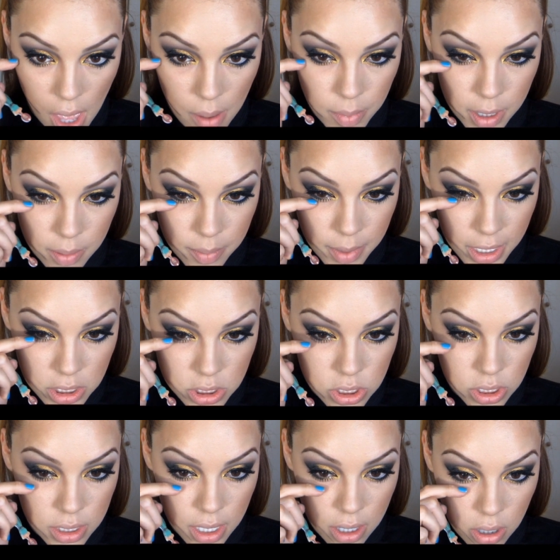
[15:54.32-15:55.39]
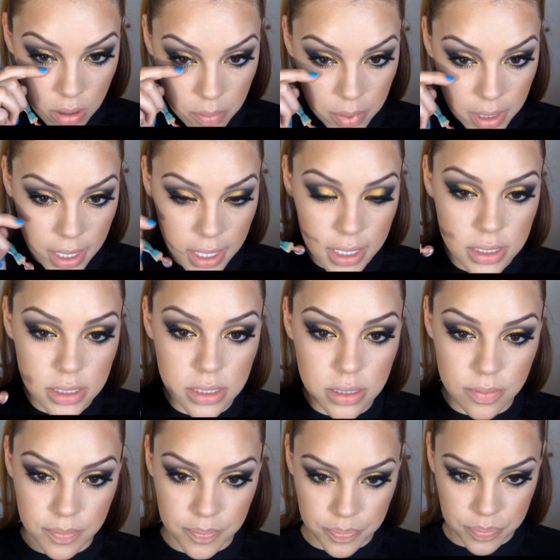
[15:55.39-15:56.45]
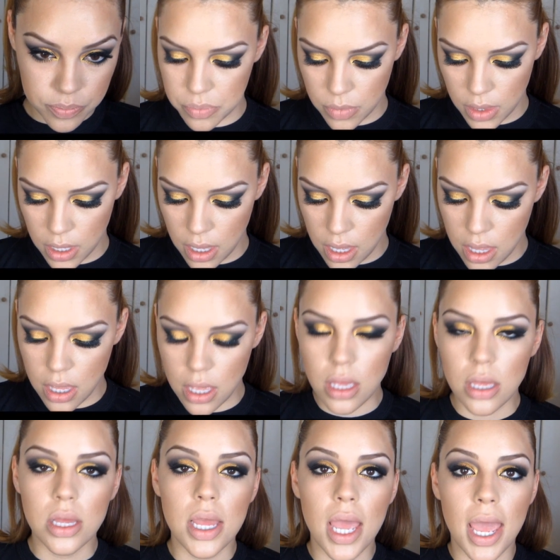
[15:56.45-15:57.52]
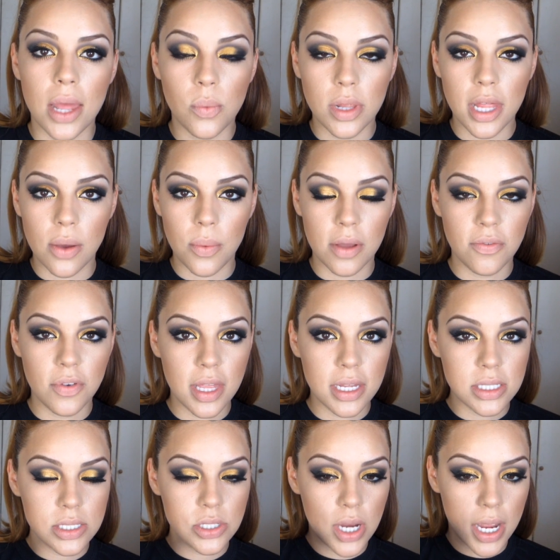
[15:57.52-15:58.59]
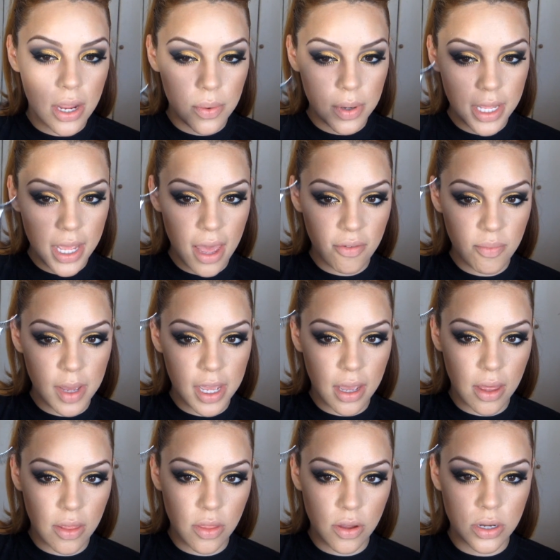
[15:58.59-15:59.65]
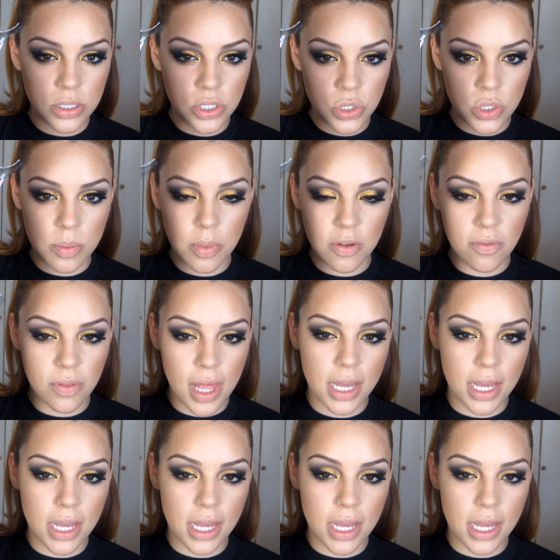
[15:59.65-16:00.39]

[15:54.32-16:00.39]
I'm gonna make sure they're in place. And while I wait for that to dry, I already have my other strip of